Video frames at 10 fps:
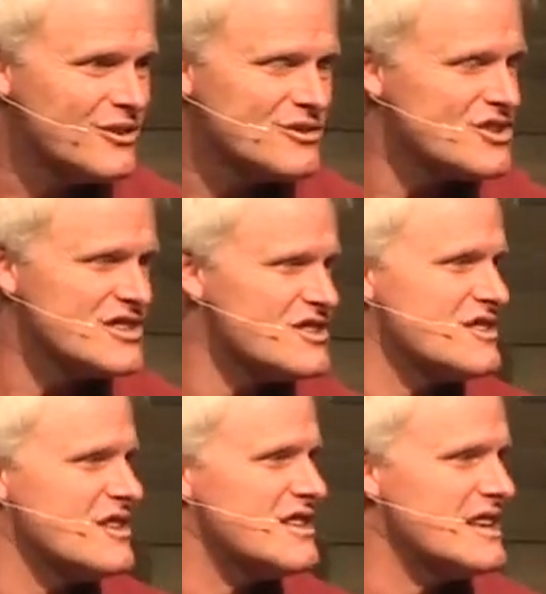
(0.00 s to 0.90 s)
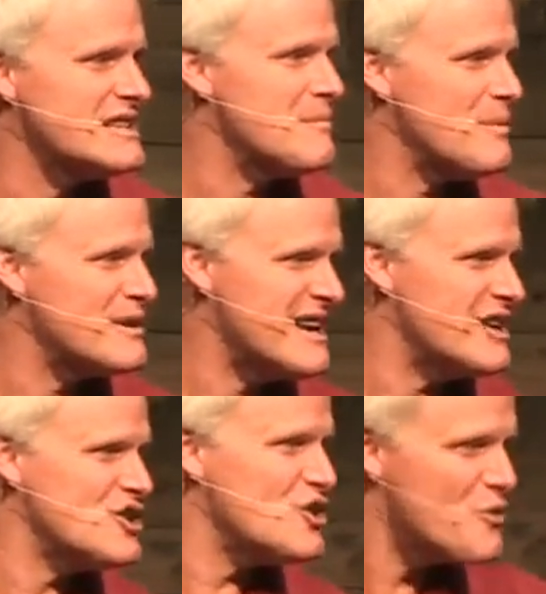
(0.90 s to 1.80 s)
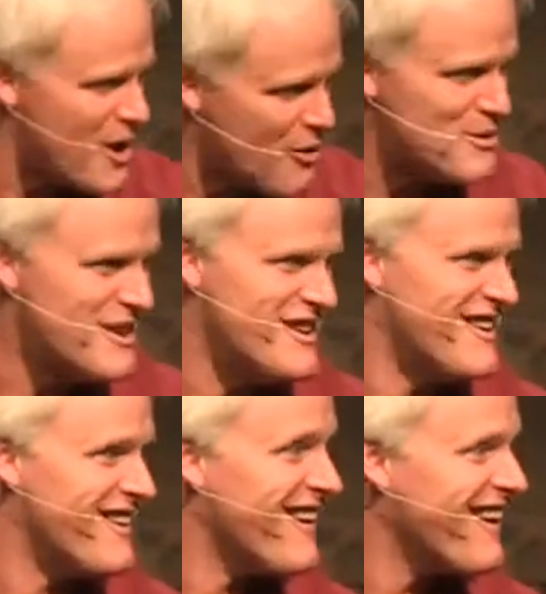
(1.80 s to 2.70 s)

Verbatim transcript: Don't just listen to things that pertain to your well being.